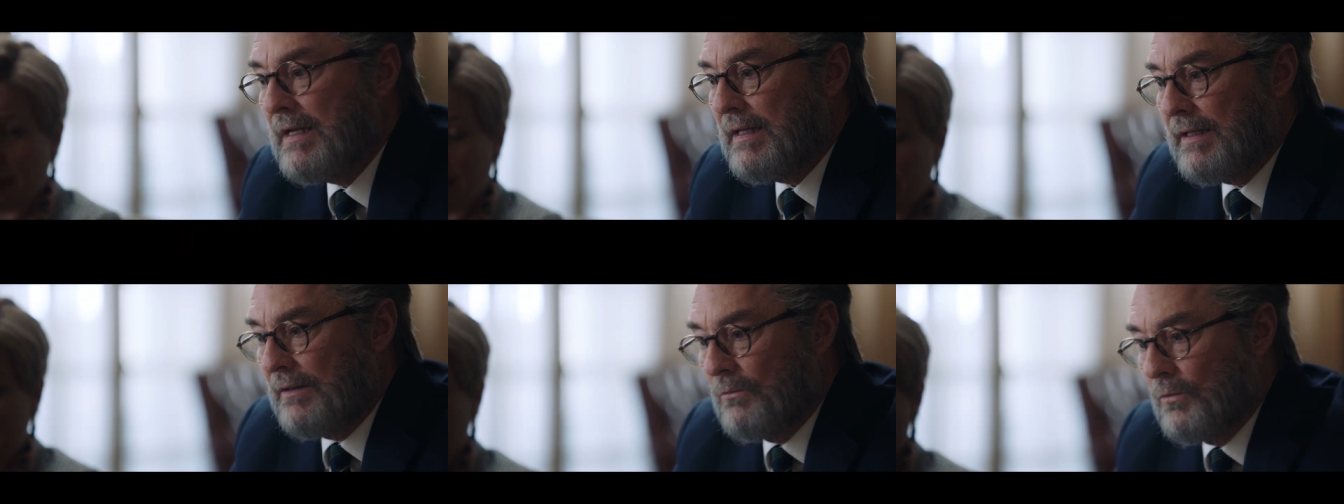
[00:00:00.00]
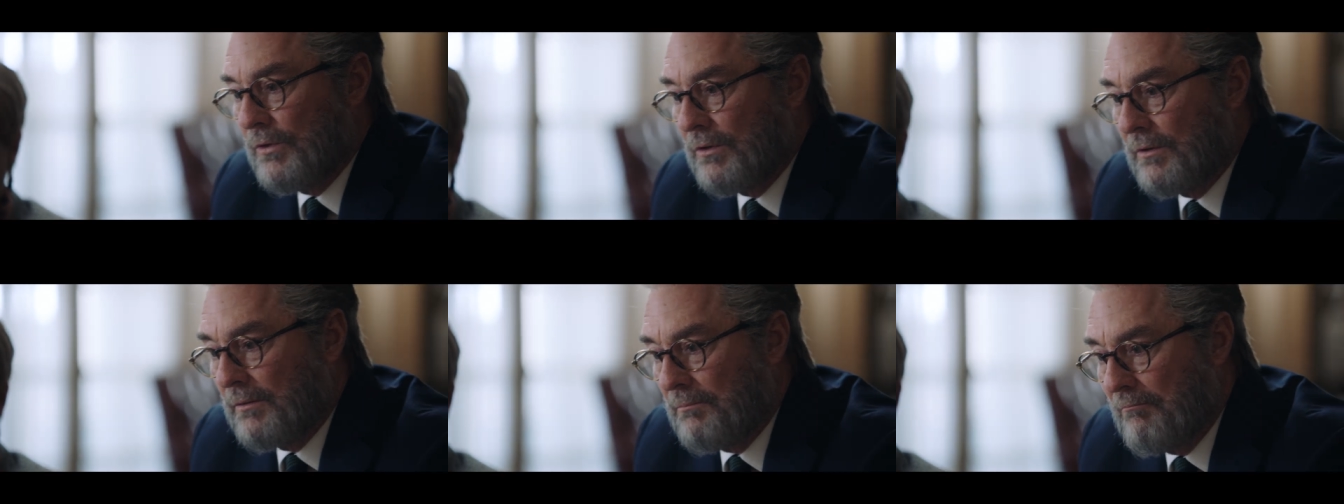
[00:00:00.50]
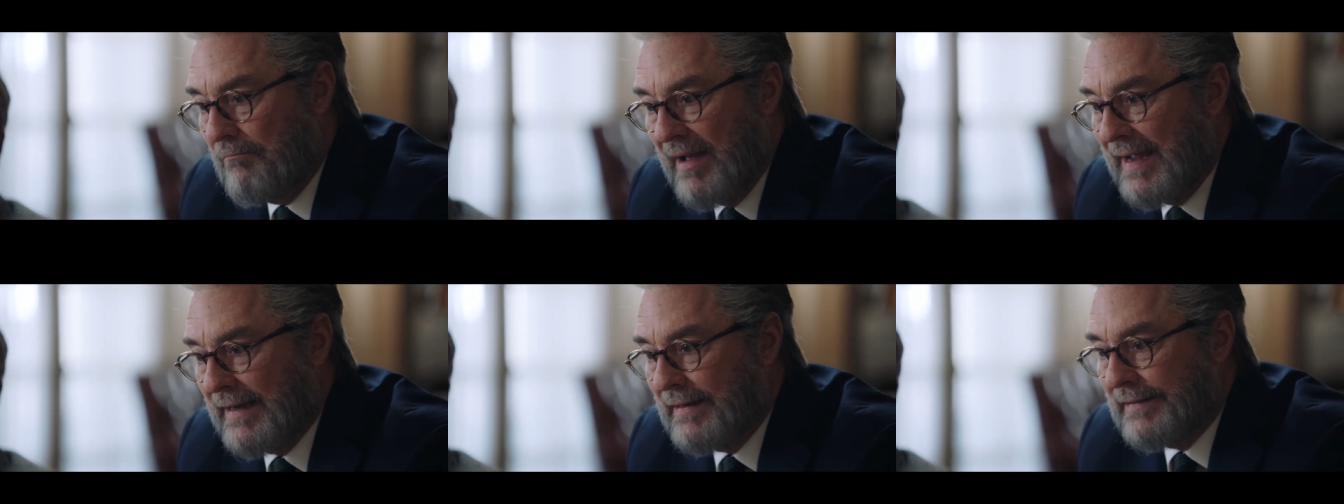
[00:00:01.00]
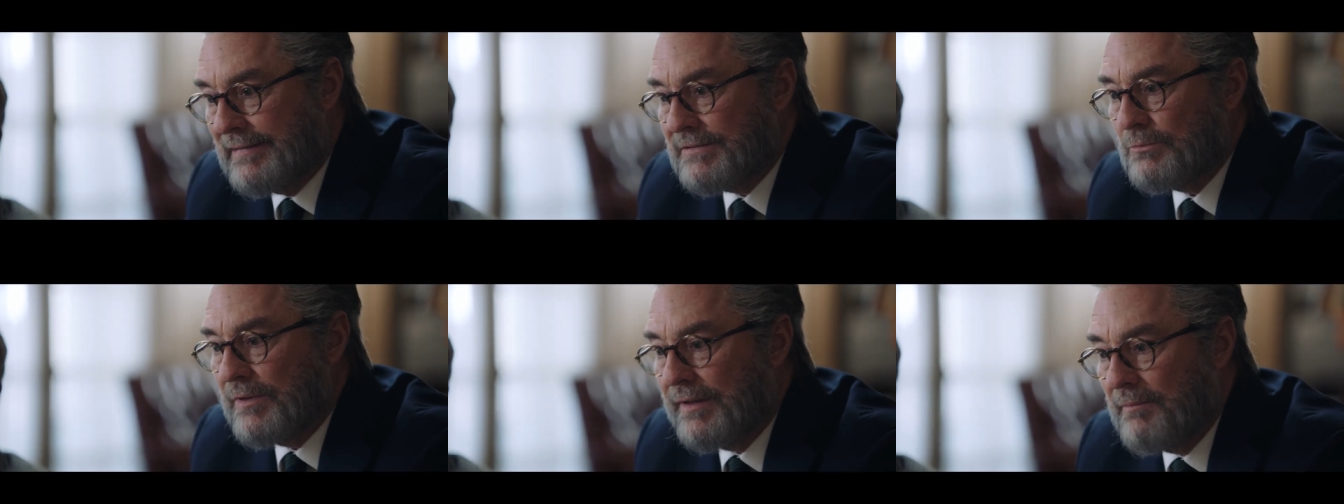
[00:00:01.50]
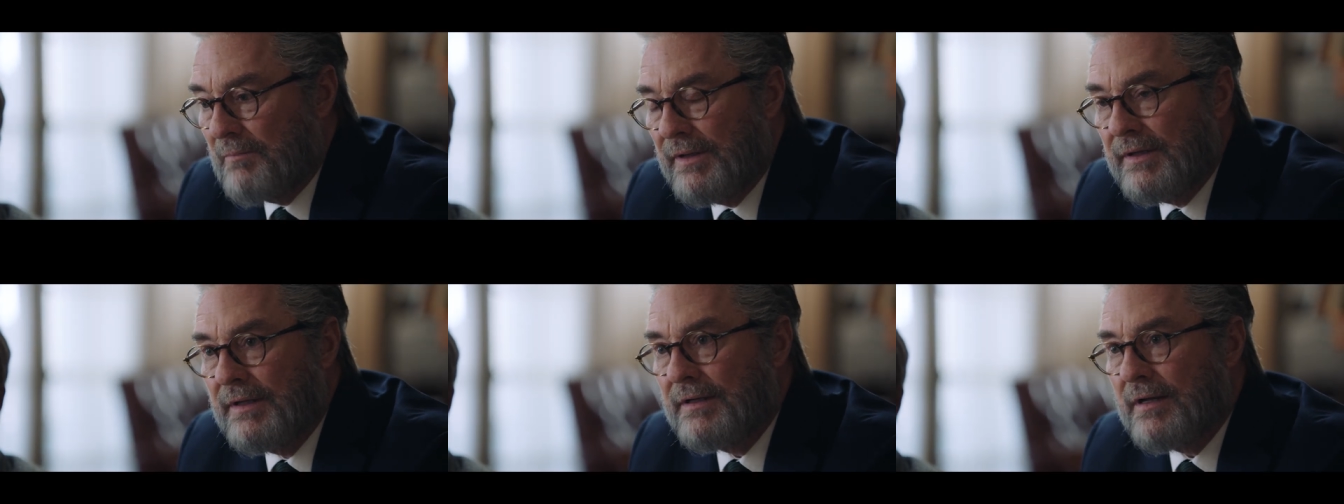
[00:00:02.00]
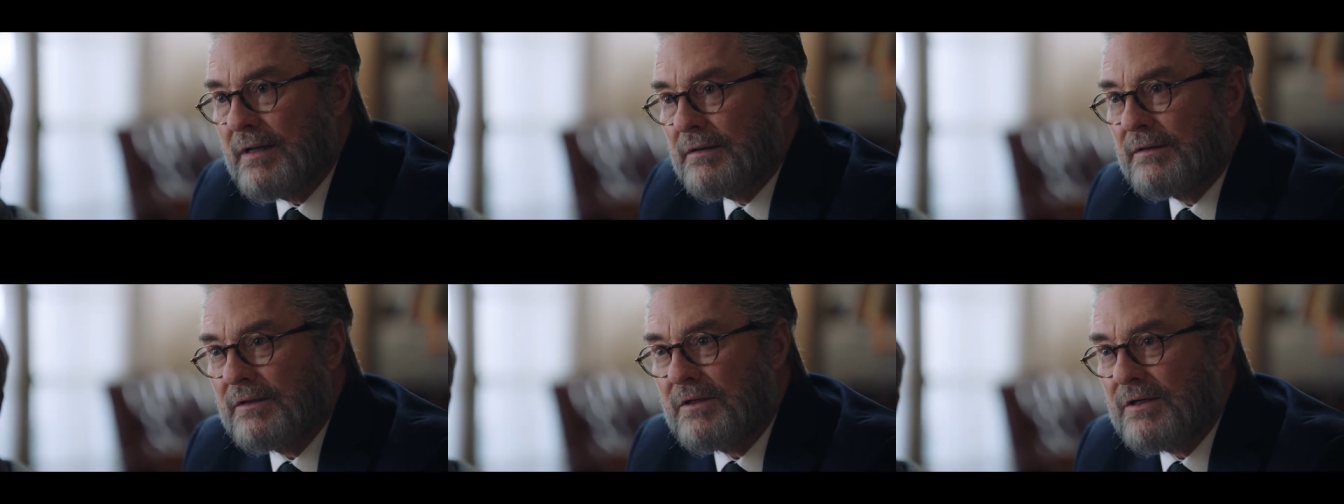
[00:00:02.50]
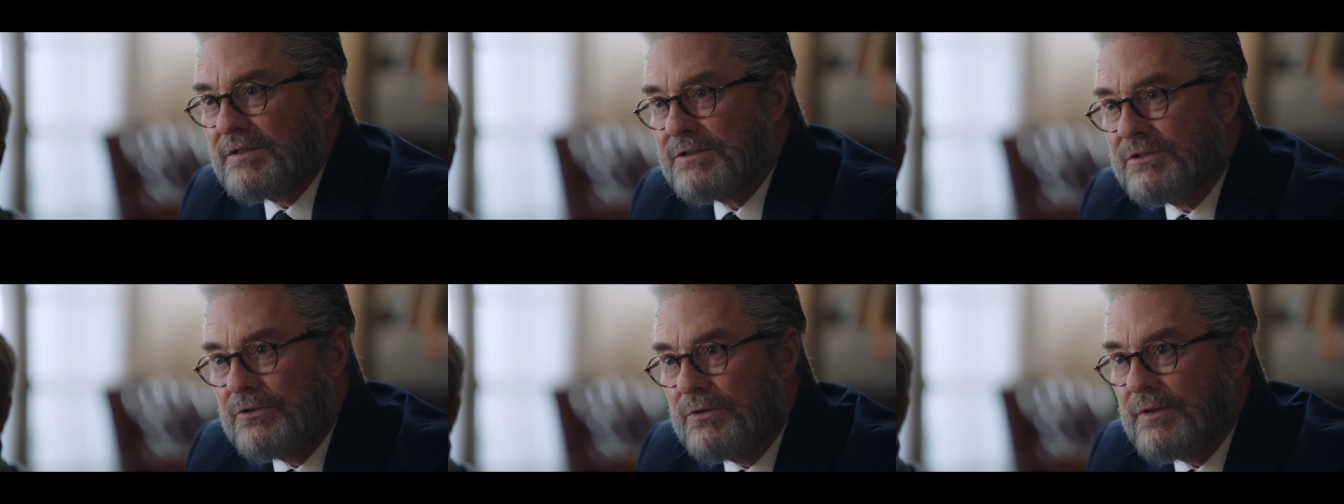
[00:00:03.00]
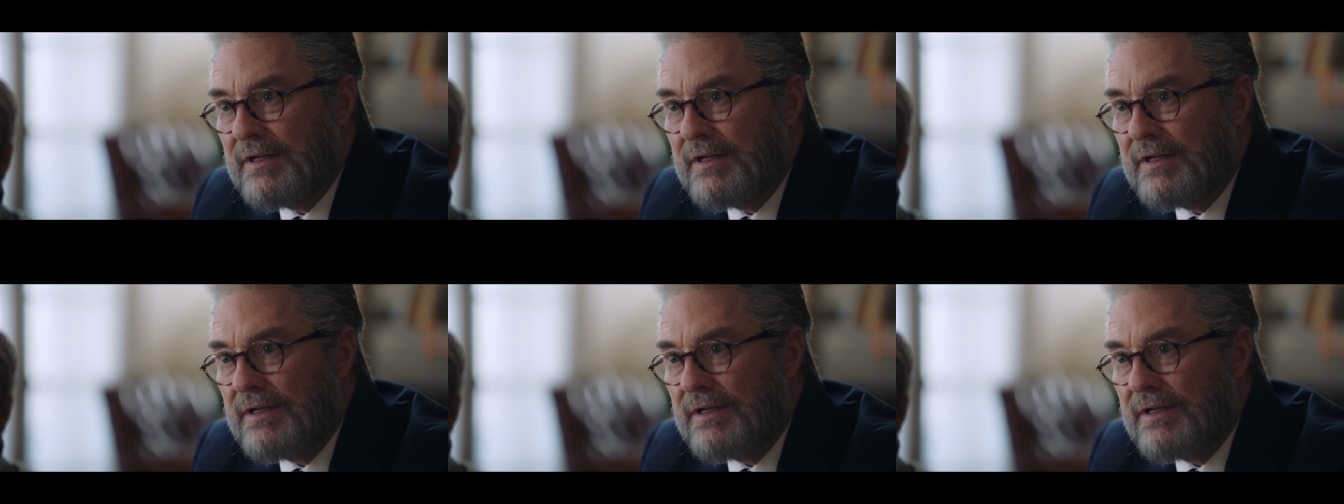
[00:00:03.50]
He will bang us with a million dollar lawsuit.